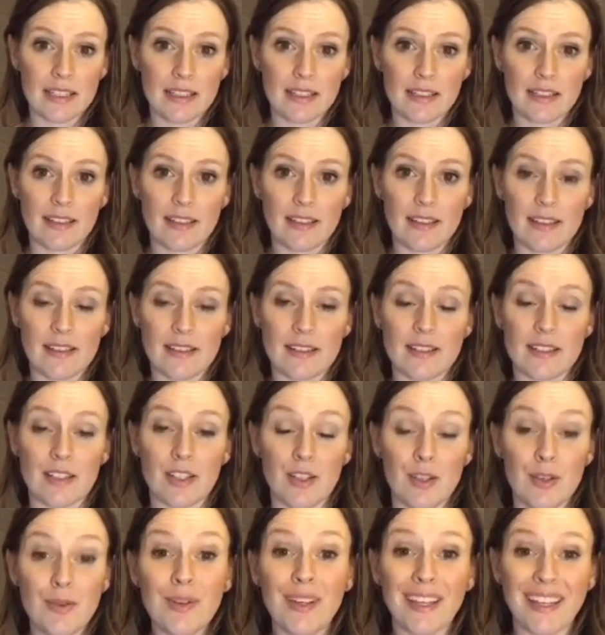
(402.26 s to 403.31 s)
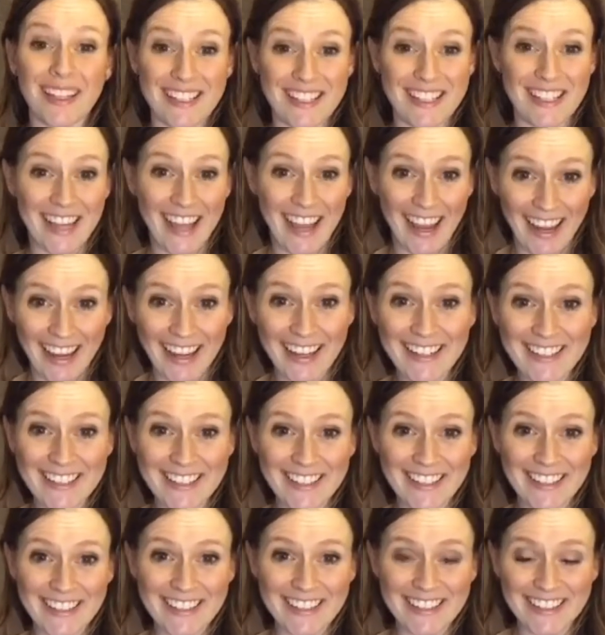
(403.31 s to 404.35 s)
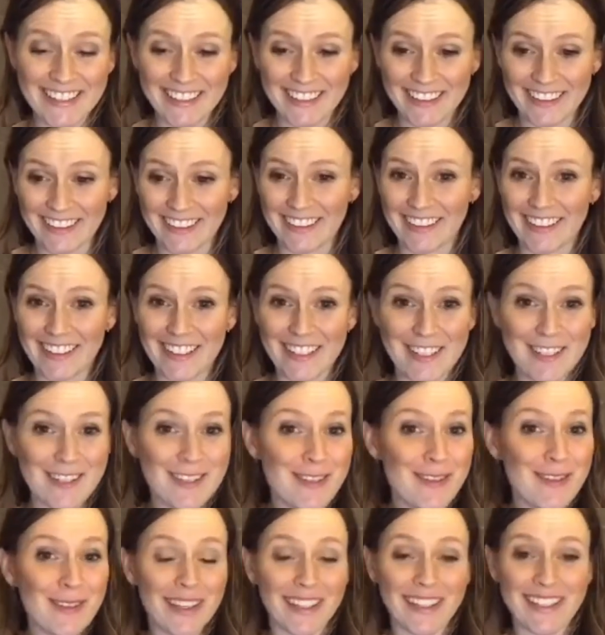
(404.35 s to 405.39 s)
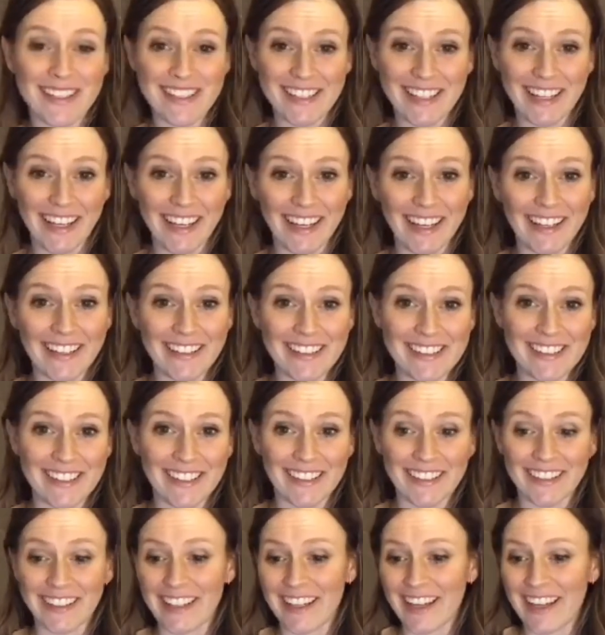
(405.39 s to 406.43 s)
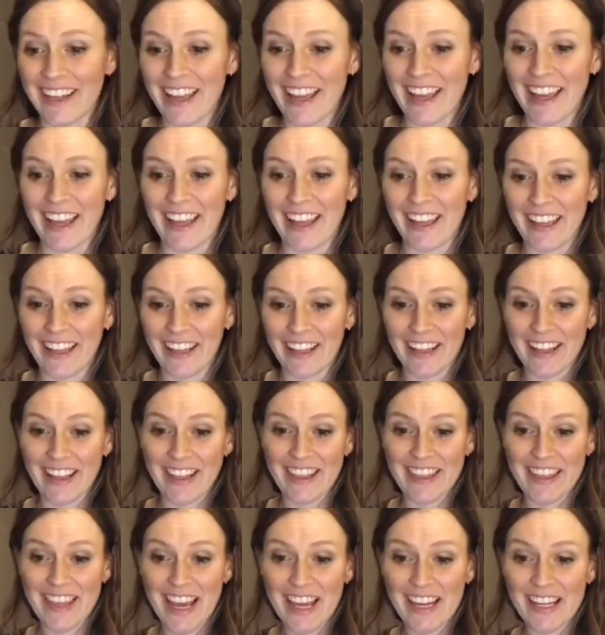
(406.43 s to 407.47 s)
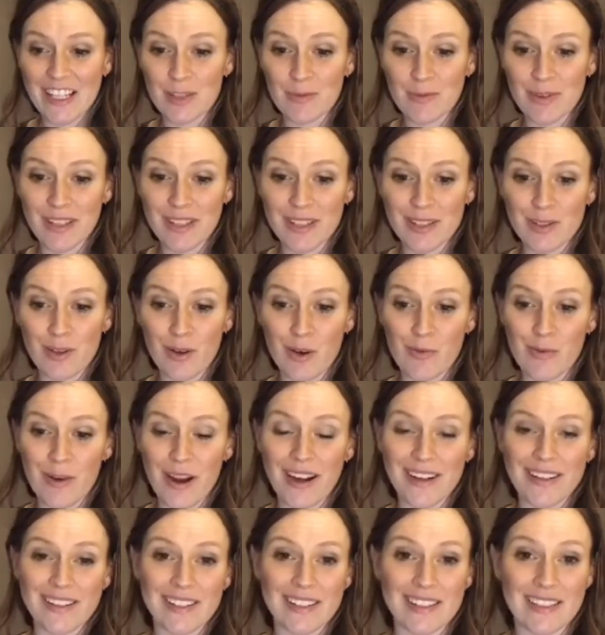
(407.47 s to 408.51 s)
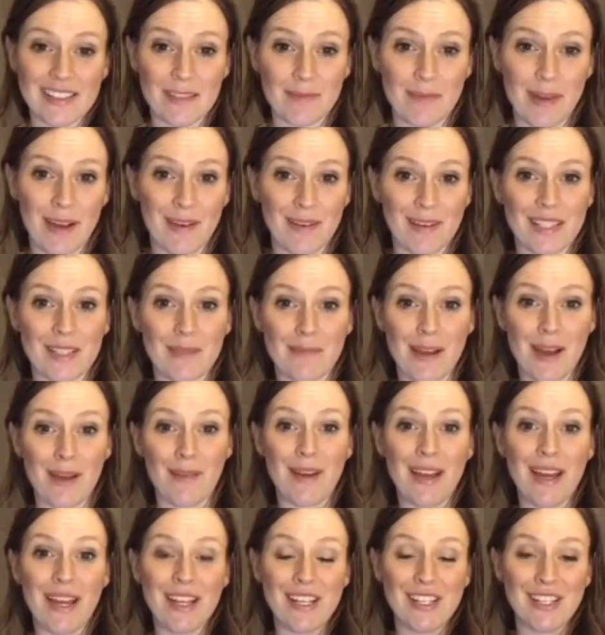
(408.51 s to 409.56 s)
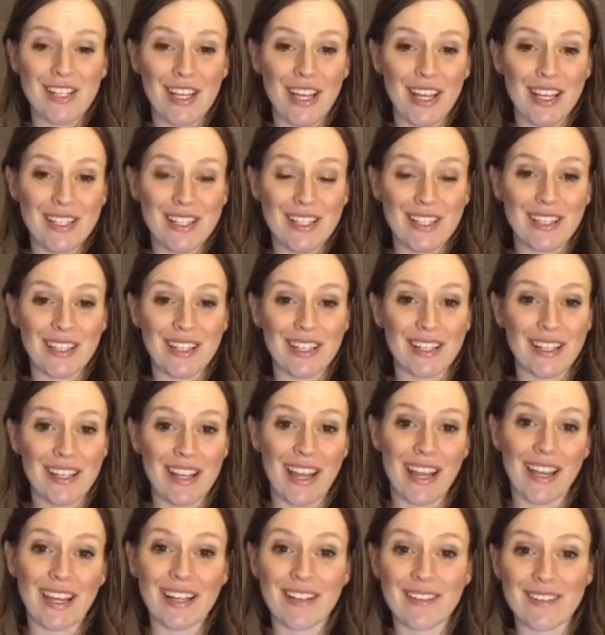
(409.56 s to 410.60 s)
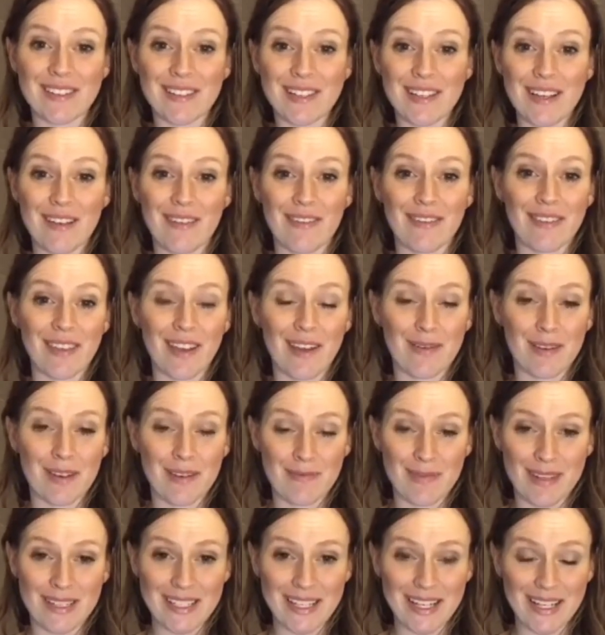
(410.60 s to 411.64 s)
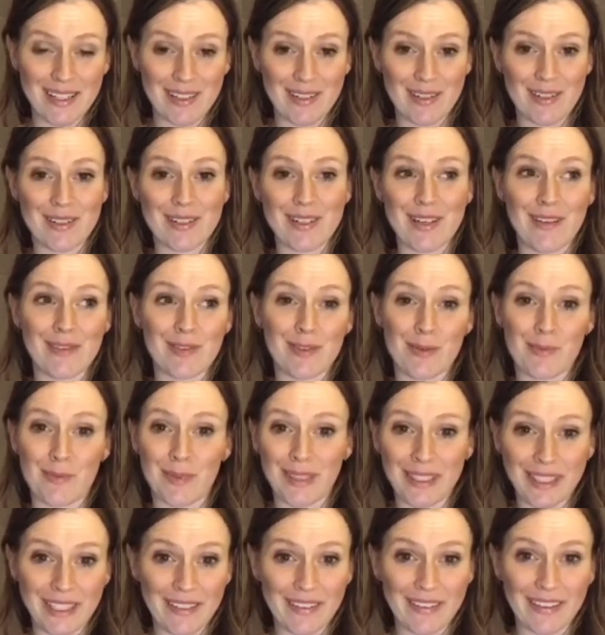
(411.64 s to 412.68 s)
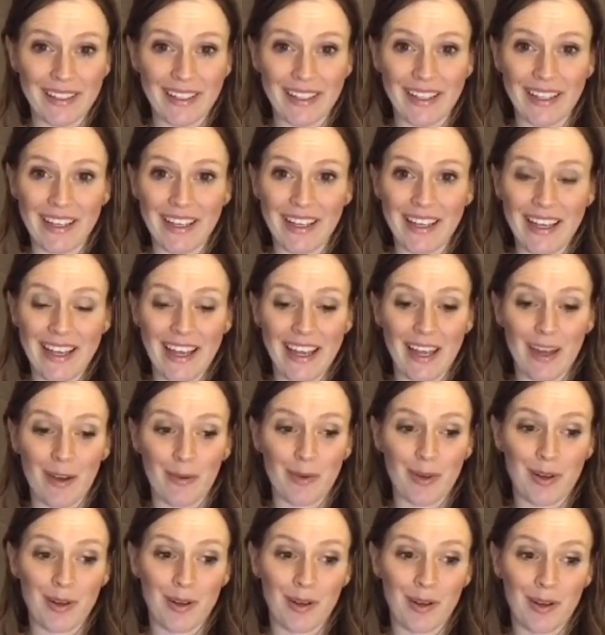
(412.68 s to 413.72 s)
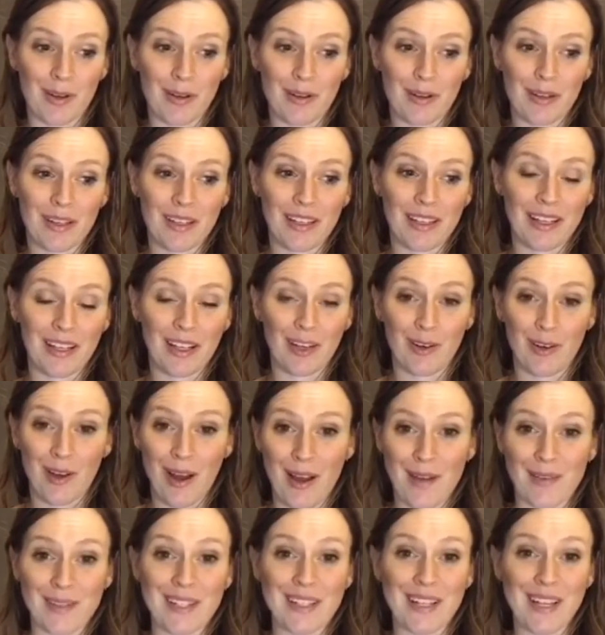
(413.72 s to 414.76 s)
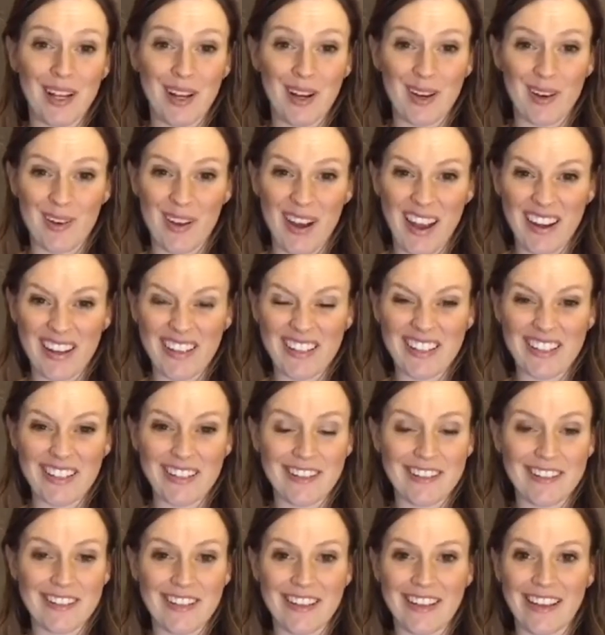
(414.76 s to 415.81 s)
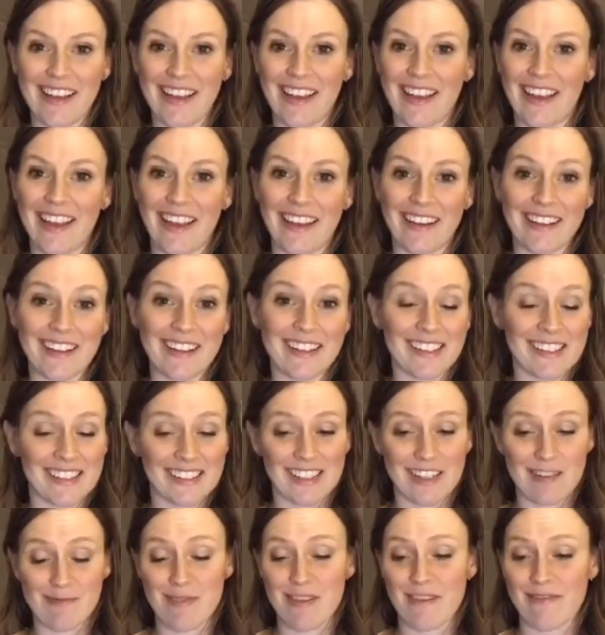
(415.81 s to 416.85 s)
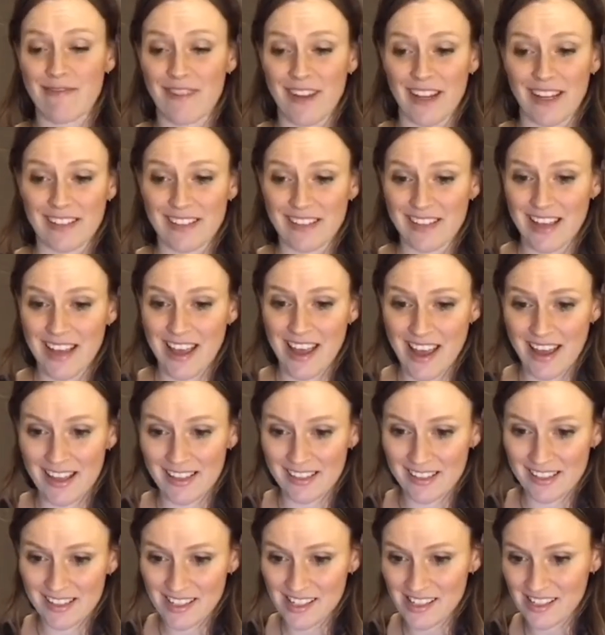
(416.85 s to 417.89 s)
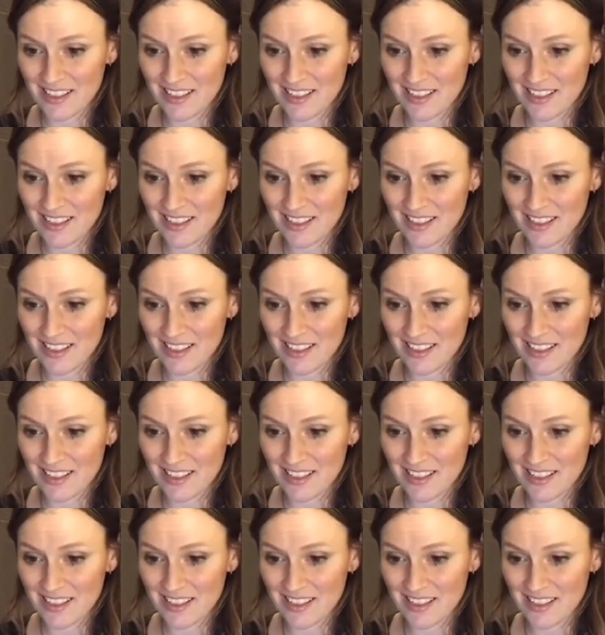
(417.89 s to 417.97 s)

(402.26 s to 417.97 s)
is you can change it. You can change it. And that is what this whole practice is about. It's about changing the negative stuff that we've been telling ourselves or believing, and we're getting grounded in gratitude, and it is going to be fantastic.